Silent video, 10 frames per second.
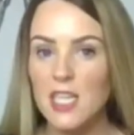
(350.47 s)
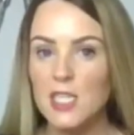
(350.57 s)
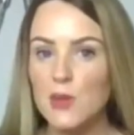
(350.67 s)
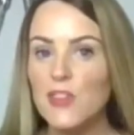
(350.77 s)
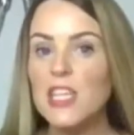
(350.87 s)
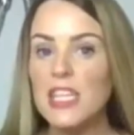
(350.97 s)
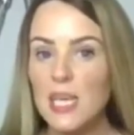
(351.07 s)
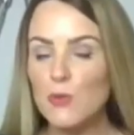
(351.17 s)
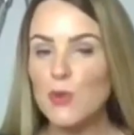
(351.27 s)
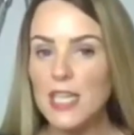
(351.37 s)
So I think
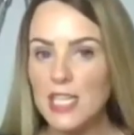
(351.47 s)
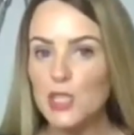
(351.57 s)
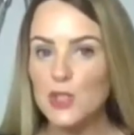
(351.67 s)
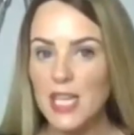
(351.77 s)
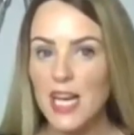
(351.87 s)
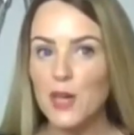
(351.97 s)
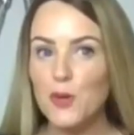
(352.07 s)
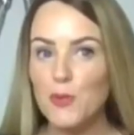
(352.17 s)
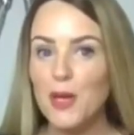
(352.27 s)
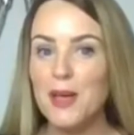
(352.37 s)
that really does
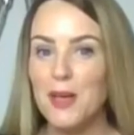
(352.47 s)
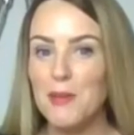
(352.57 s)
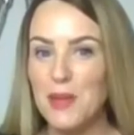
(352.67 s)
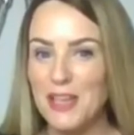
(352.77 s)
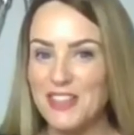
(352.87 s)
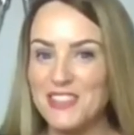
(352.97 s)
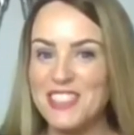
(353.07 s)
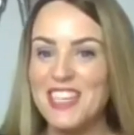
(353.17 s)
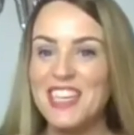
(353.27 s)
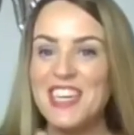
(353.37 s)
help because
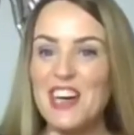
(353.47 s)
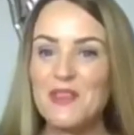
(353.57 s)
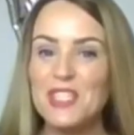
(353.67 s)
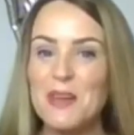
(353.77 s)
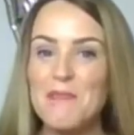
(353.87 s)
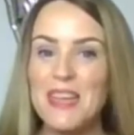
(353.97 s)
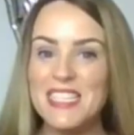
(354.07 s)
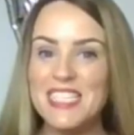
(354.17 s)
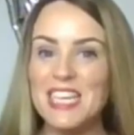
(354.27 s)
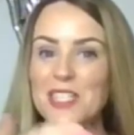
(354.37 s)
obviously I
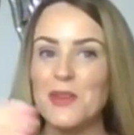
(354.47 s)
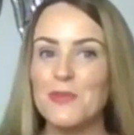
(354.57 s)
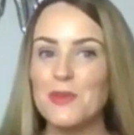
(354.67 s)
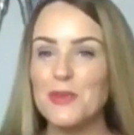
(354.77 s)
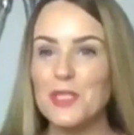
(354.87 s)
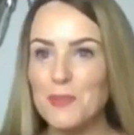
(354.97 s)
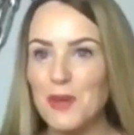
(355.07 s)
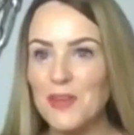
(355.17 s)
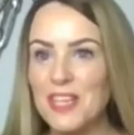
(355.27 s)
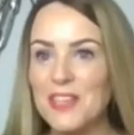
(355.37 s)
meditate to open up to
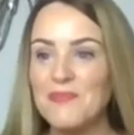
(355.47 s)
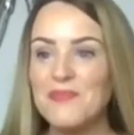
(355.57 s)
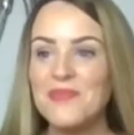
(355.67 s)
spirit.